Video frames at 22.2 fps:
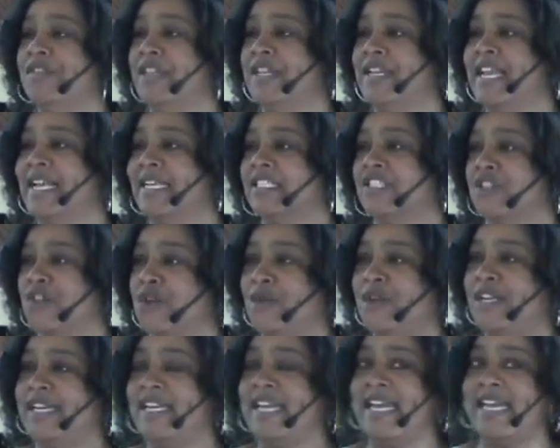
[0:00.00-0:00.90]
the next
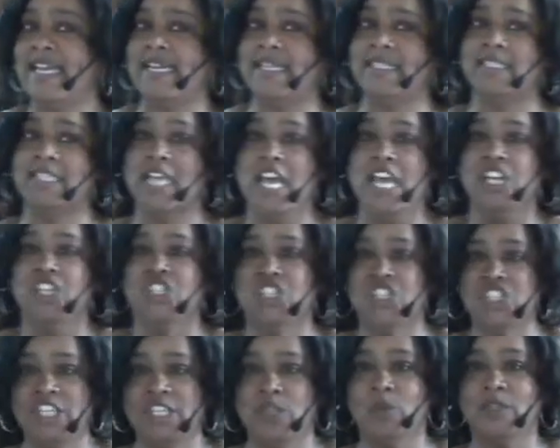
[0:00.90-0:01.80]
30 days.
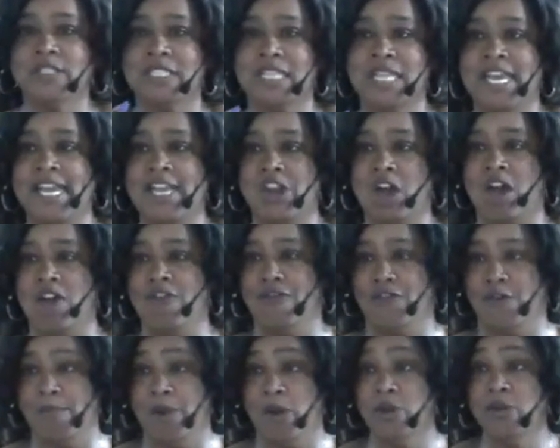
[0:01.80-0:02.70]
She was laid off
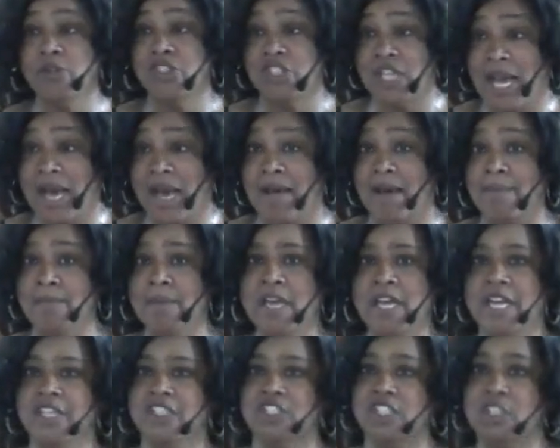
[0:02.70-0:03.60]
from her job.
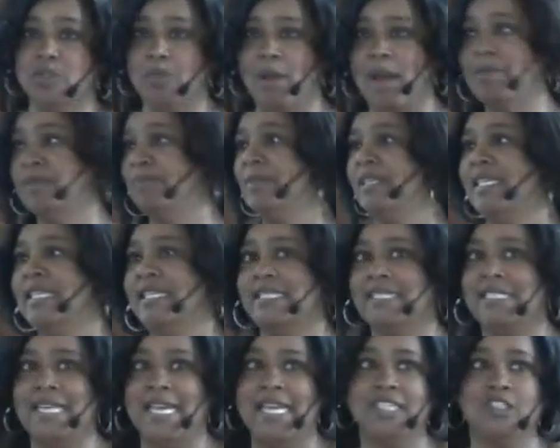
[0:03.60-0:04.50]
She's probably
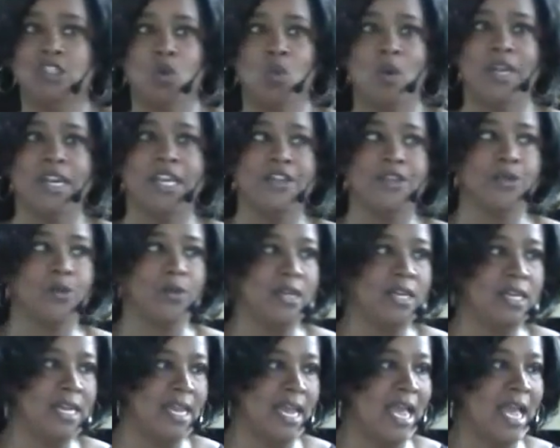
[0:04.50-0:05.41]
at day
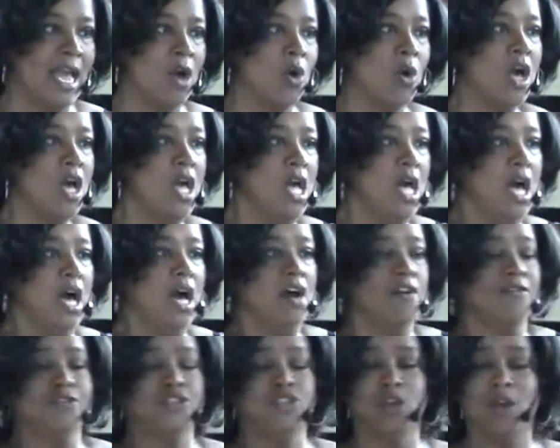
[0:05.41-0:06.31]
23 now
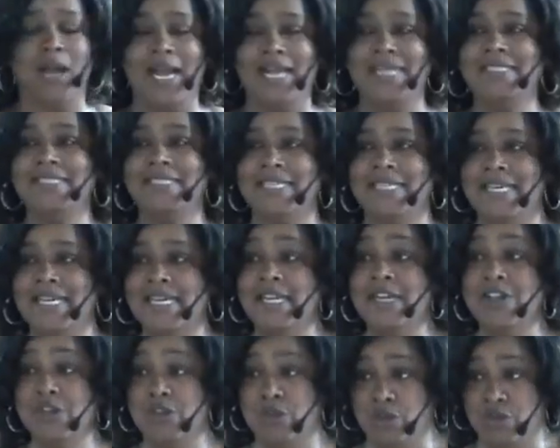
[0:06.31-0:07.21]
of trying to get
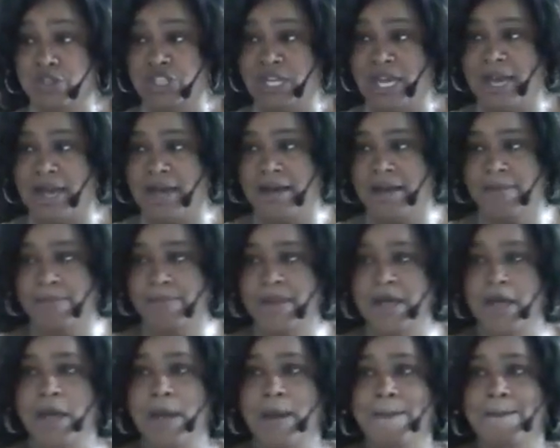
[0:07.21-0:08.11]
a new job,
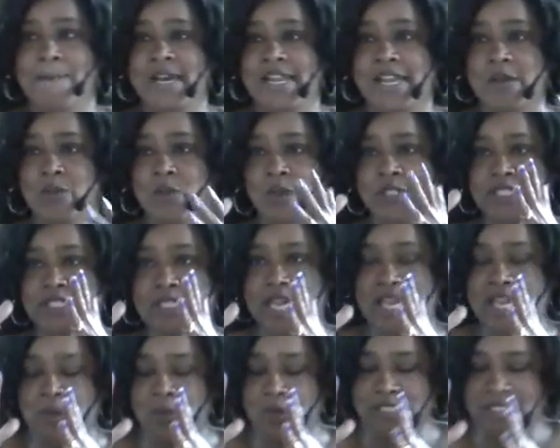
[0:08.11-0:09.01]
but it
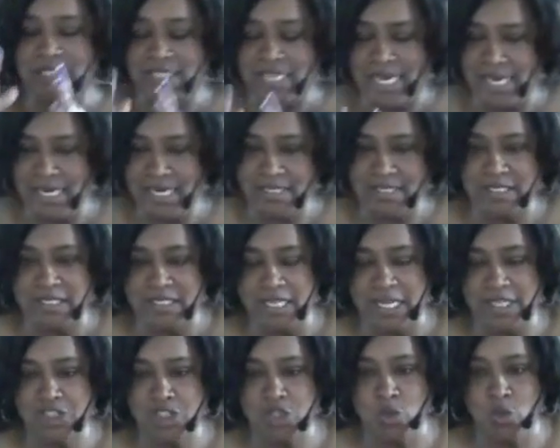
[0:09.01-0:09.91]
was done in
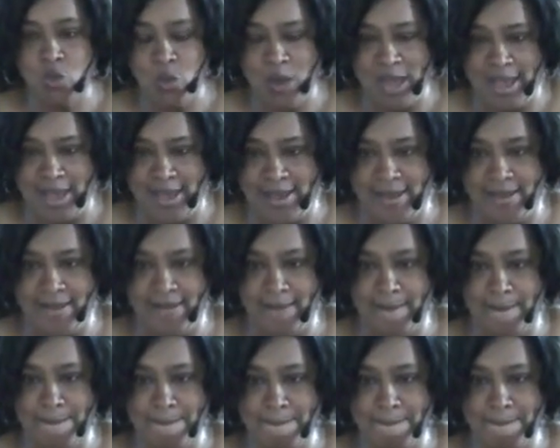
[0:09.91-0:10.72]
such a way